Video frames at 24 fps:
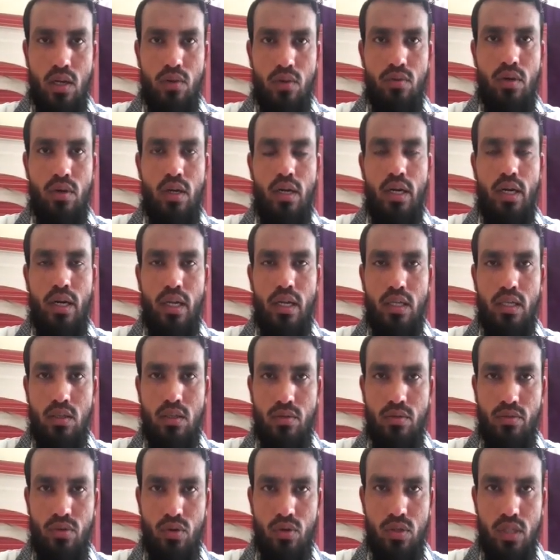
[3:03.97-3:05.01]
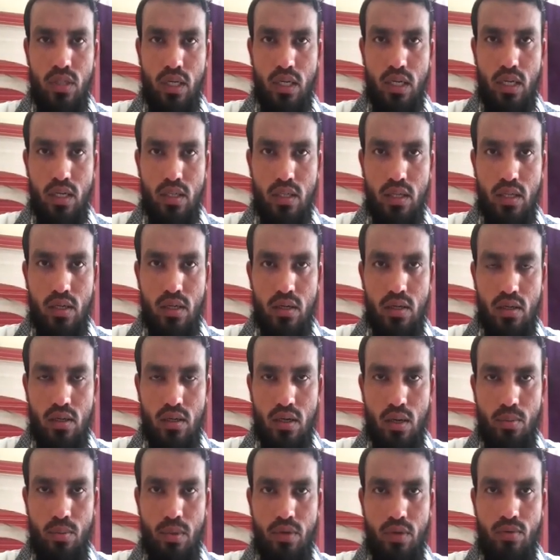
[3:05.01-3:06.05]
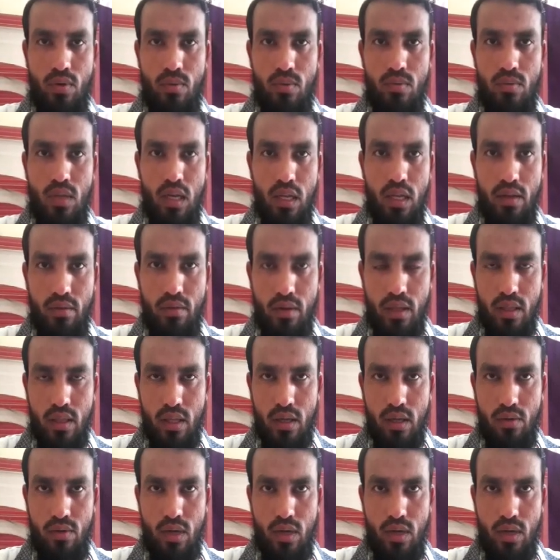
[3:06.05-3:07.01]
We are eating some food that are the coming from the living thing.